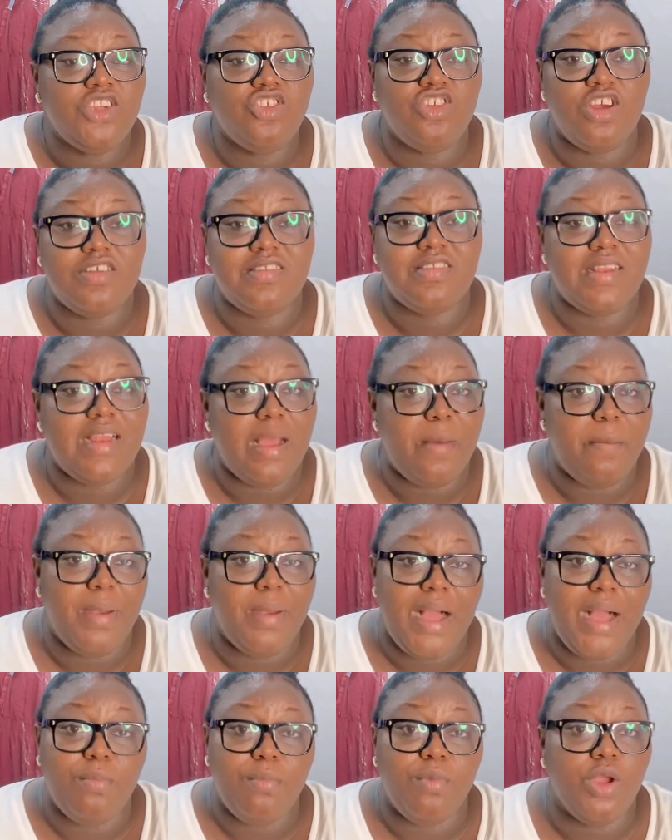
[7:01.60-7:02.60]
Justin and
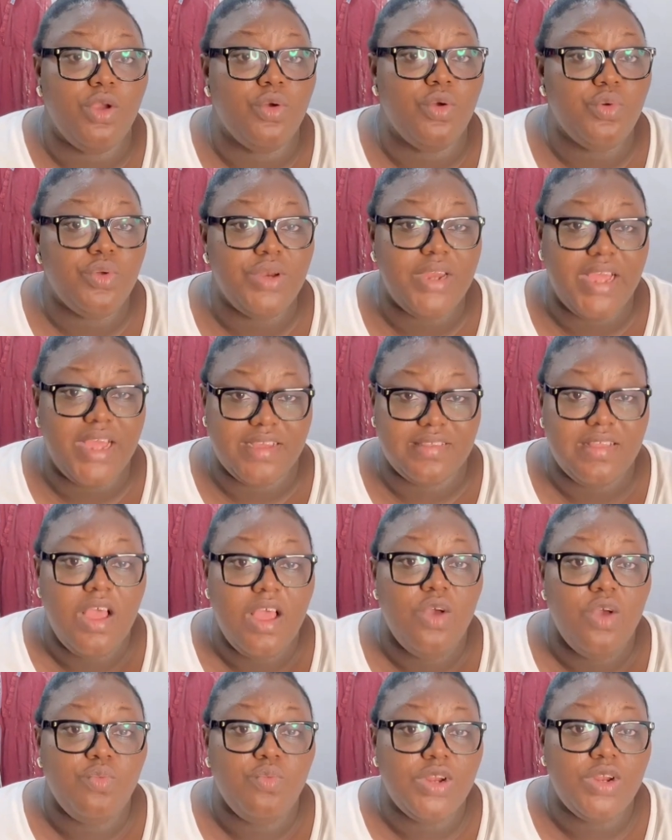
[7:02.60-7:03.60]
Blackboi, who next?
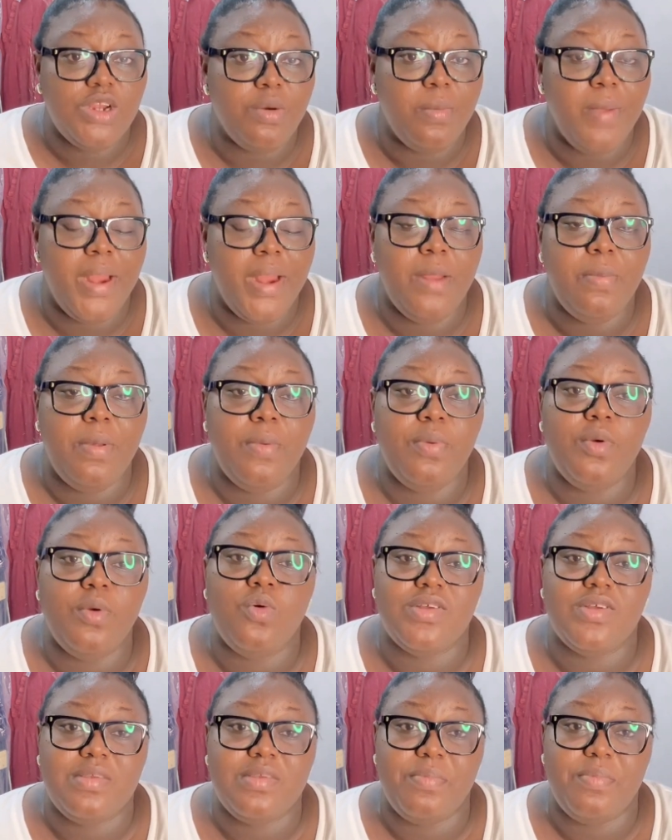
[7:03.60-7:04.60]
With the remaining people, it
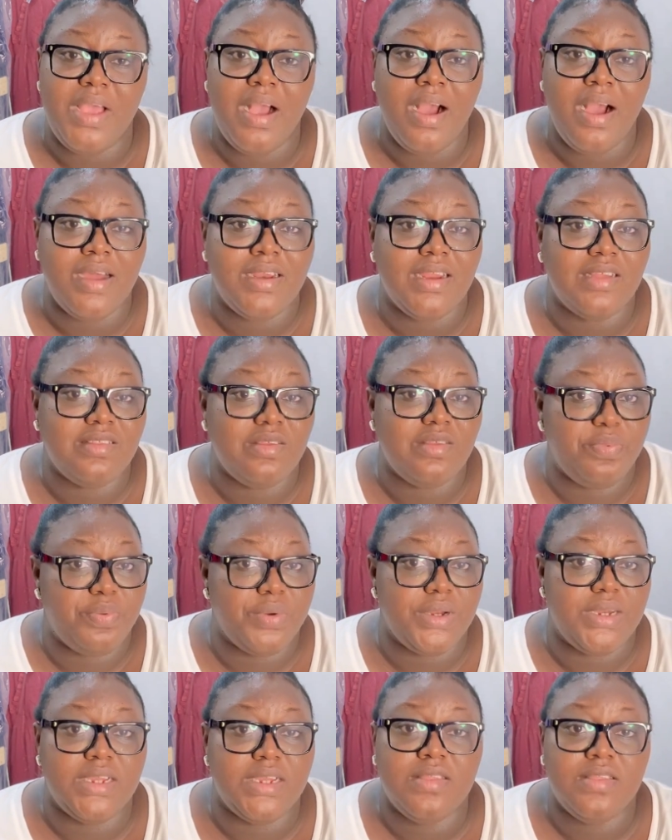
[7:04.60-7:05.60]
was a bit harder to
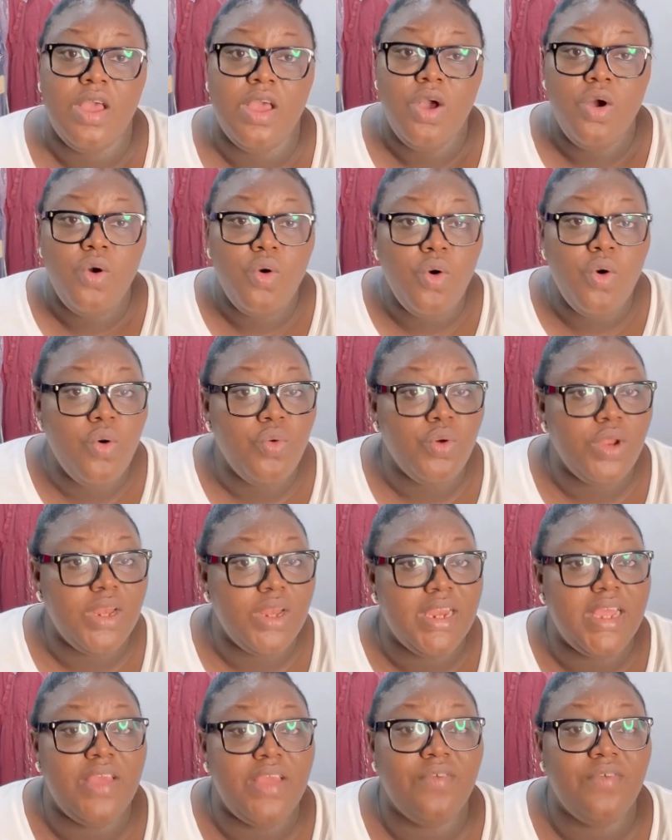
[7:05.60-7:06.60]
predict who will
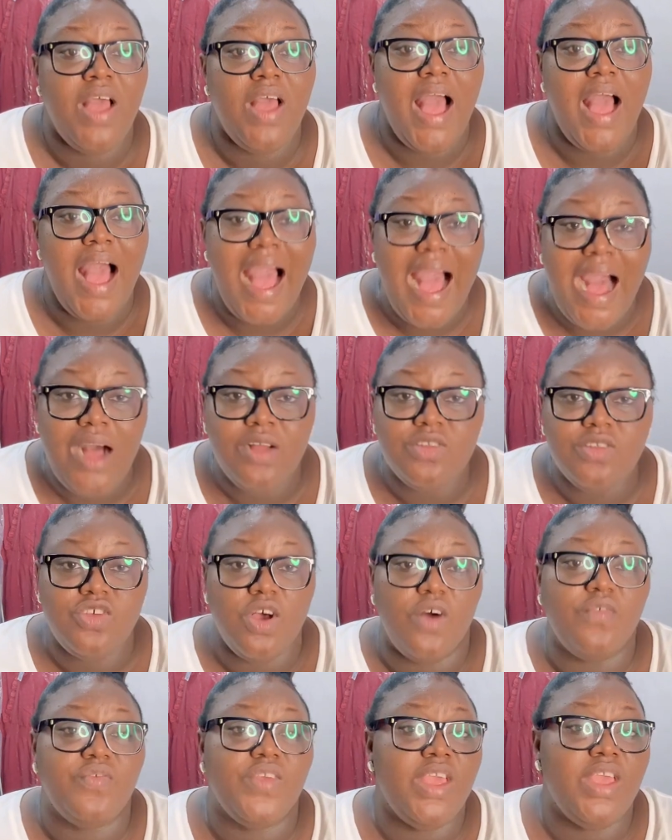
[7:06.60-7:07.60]
leave out
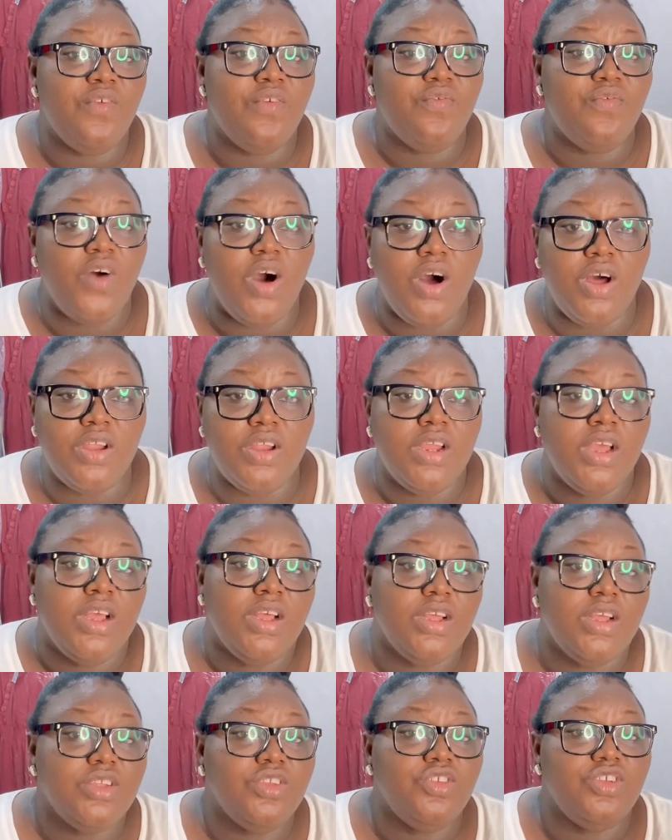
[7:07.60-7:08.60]
of Yvonne,
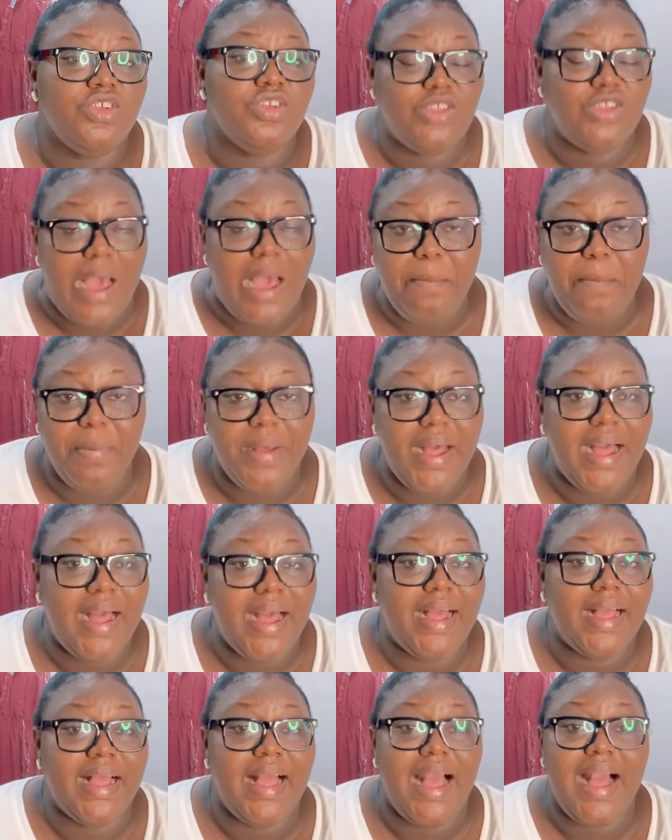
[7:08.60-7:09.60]

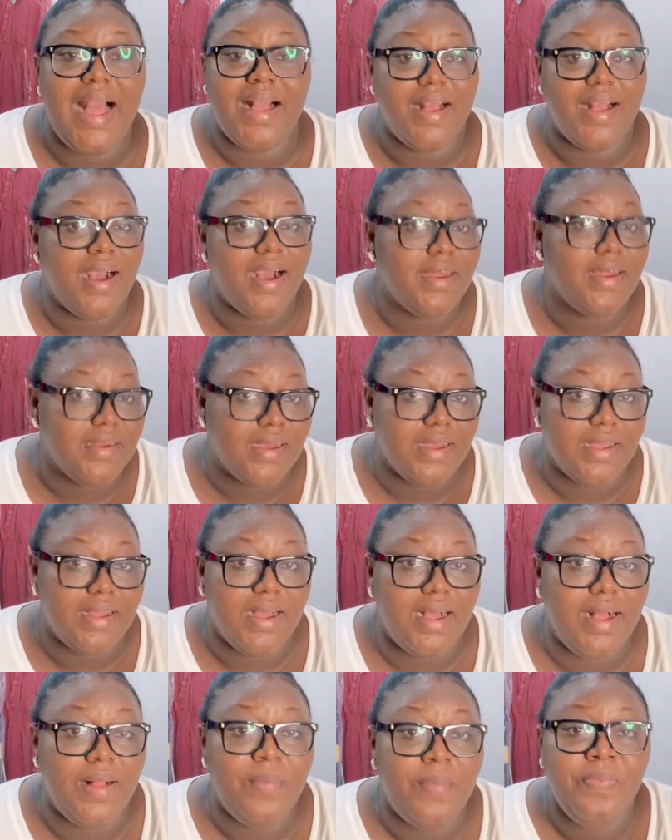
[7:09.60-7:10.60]
Thabang, and
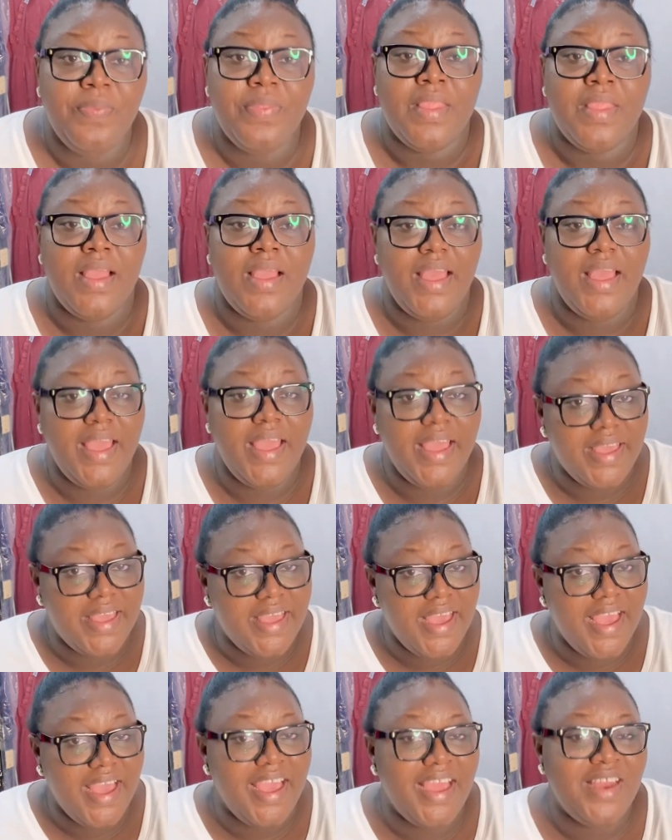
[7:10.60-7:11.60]
Kanaga.
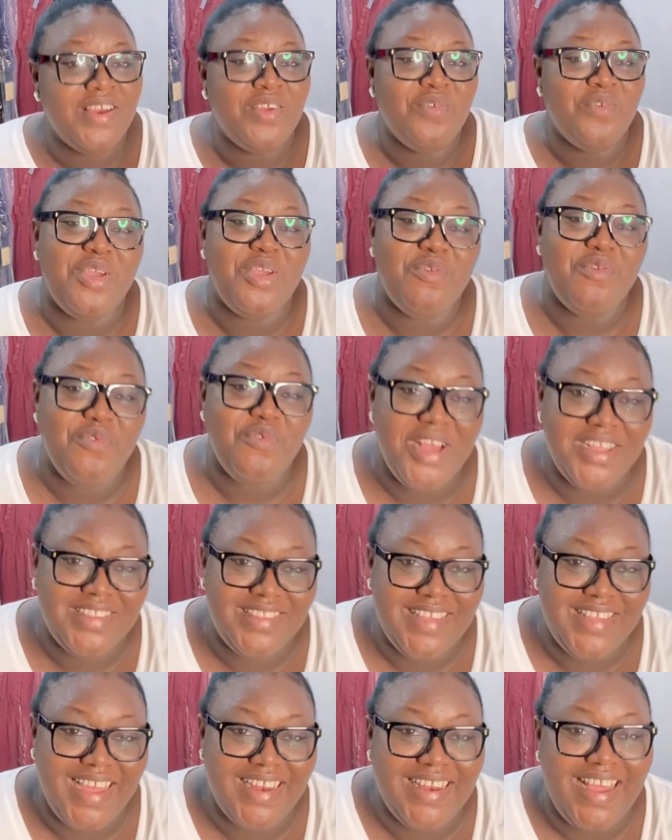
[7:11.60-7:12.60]
Again, we
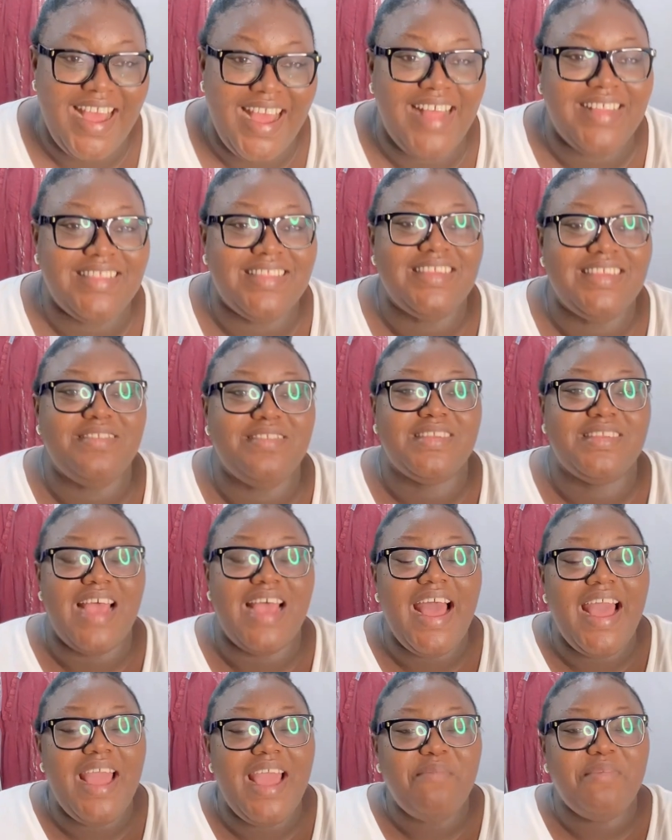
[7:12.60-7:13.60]
waited, and the
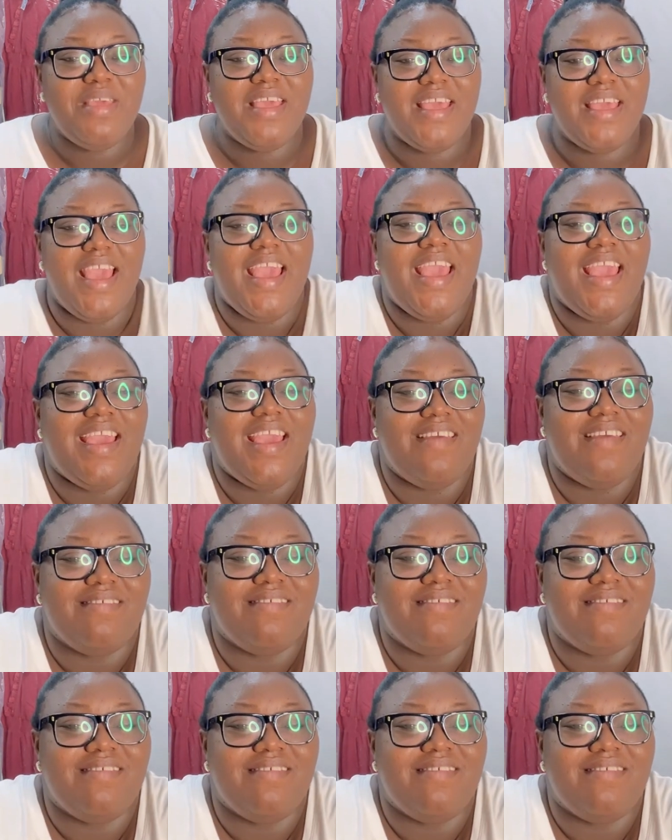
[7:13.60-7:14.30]
time came.